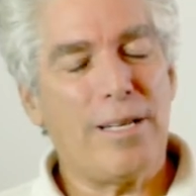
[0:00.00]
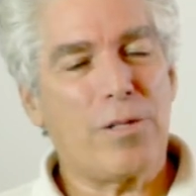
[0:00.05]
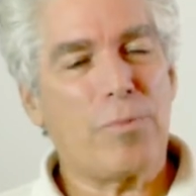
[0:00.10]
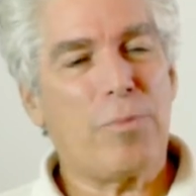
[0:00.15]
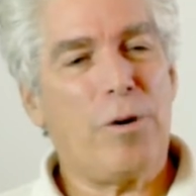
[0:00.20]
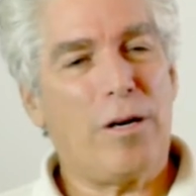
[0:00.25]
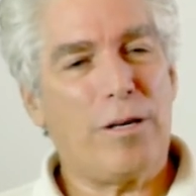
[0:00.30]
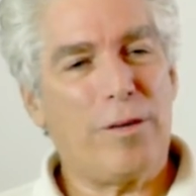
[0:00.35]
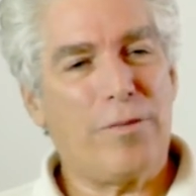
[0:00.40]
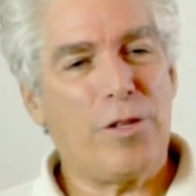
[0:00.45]
is
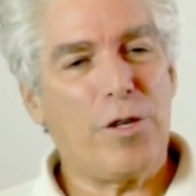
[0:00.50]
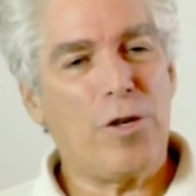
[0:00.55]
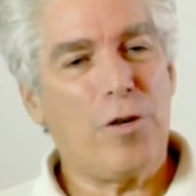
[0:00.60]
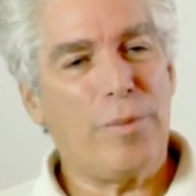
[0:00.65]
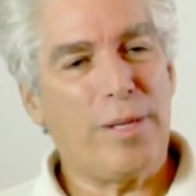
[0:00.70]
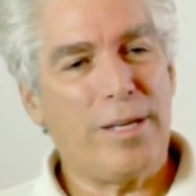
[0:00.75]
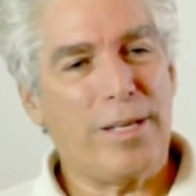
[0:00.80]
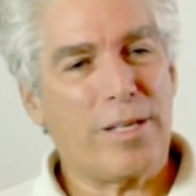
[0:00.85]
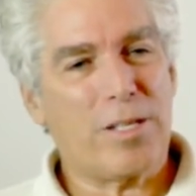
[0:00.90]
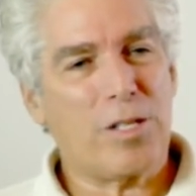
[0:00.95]
part of the
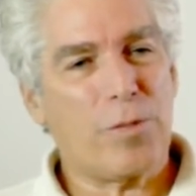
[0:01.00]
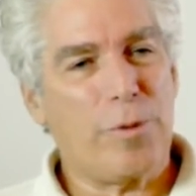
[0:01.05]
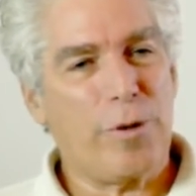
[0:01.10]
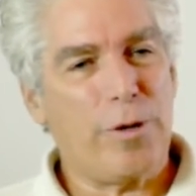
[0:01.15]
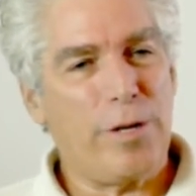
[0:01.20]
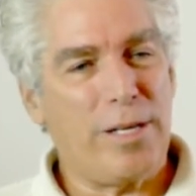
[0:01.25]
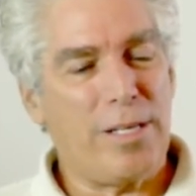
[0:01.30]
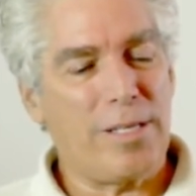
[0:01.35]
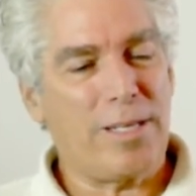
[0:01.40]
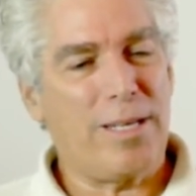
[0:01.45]
human
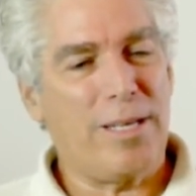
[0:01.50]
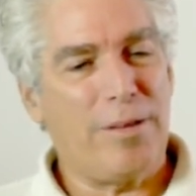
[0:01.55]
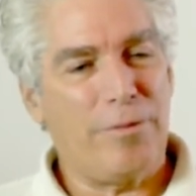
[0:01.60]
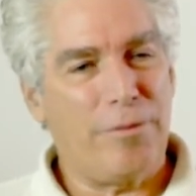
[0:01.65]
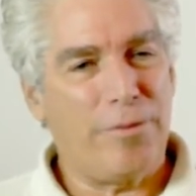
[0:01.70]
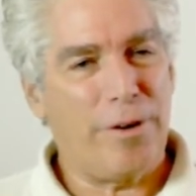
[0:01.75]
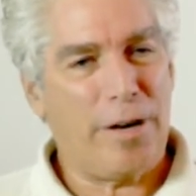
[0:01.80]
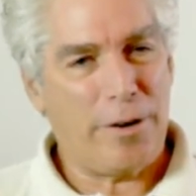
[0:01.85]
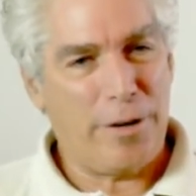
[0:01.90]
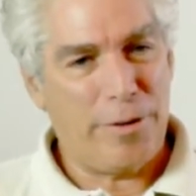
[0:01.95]
experience, and a
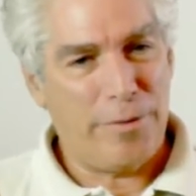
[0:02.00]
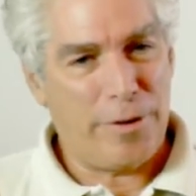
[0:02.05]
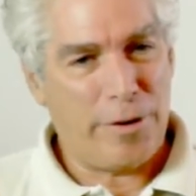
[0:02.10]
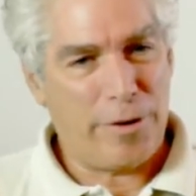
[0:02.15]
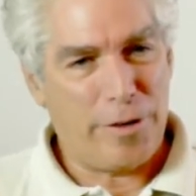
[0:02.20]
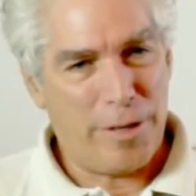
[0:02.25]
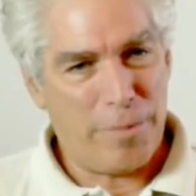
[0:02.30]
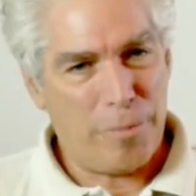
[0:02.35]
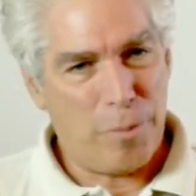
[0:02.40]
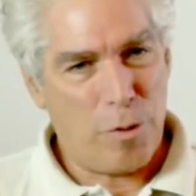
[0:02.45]
very,
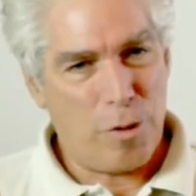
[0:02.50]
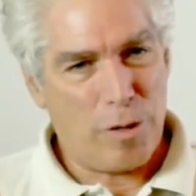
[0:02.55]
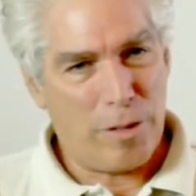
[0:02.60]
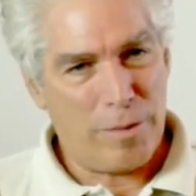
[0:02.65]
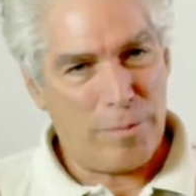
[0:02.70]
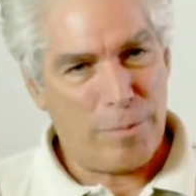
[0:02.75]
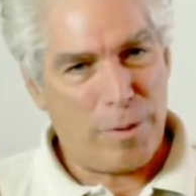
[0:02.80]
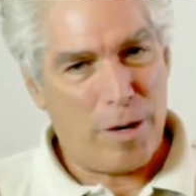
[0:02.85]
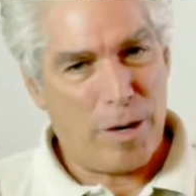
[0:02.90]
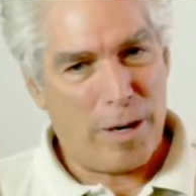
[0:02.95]
very
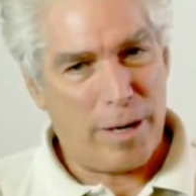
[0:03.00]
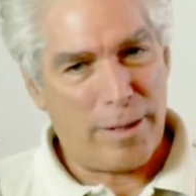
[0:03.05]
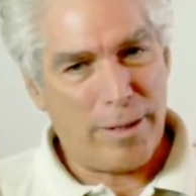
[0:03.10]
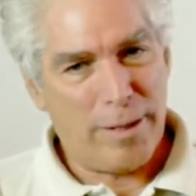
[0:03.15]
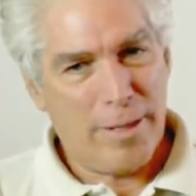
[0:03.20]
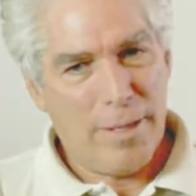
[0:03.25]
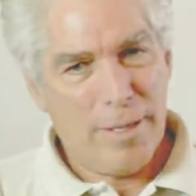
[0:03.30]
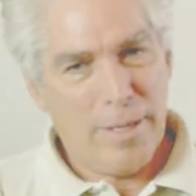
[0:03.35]
important part.